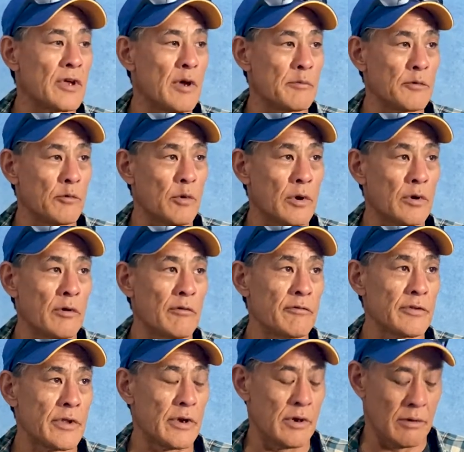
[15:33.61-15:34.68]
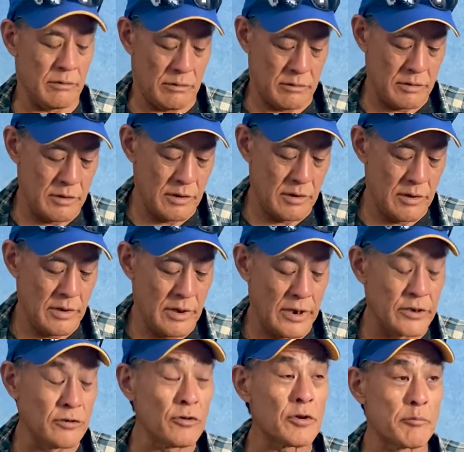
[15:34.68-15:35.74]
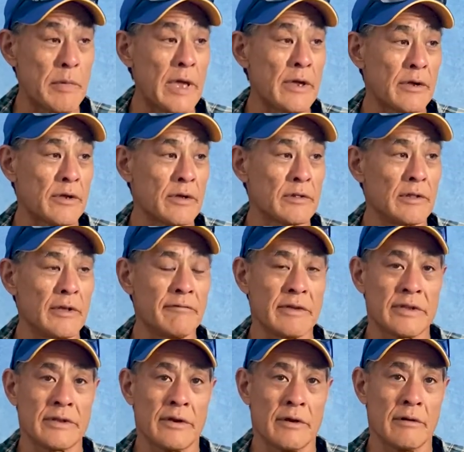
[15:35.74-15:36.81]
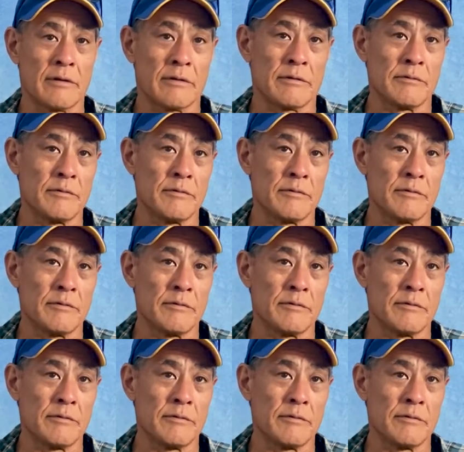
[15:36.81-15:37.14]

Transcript: come to work over there, and you can make a good living there.